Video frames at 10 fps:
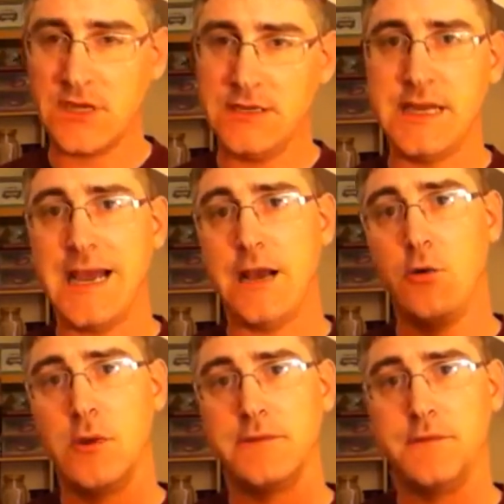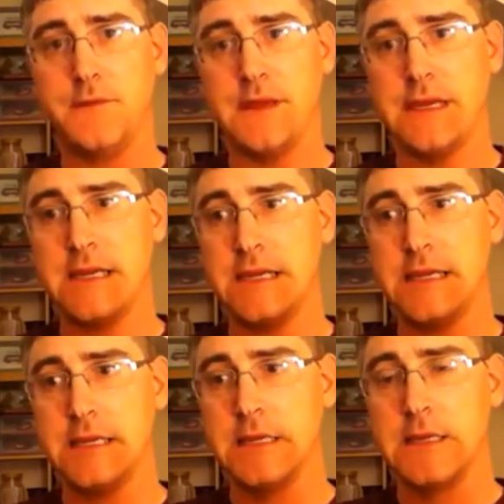a dial with
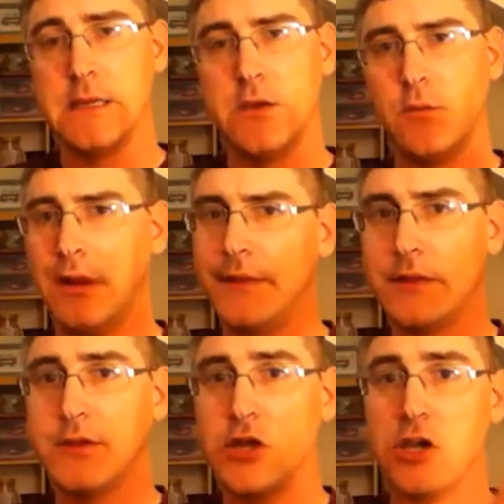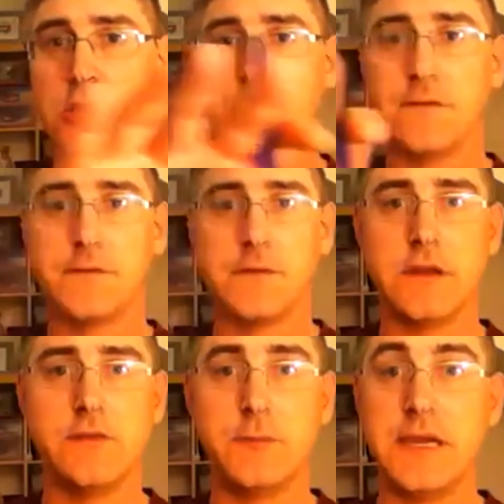the well the, the earth
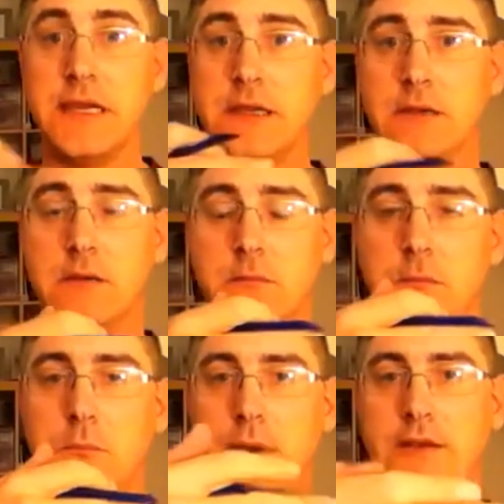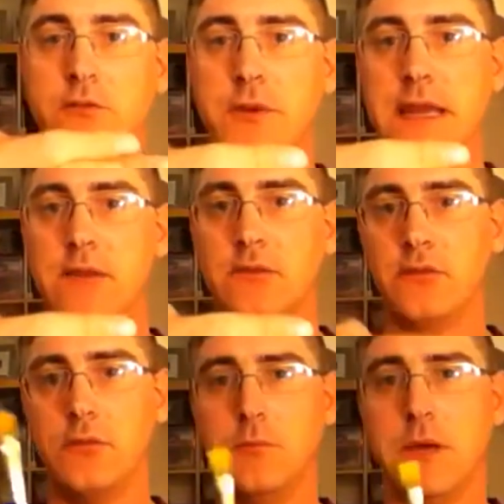has been backed up against
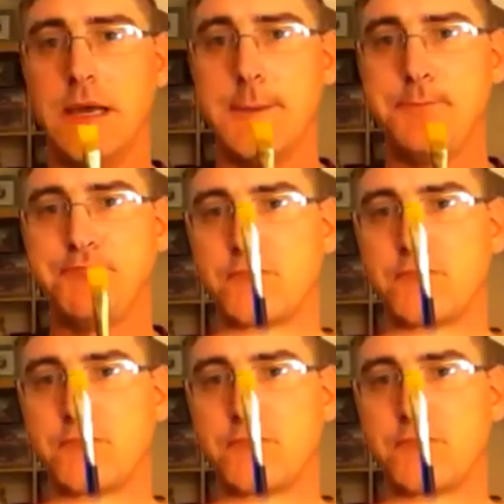some uh,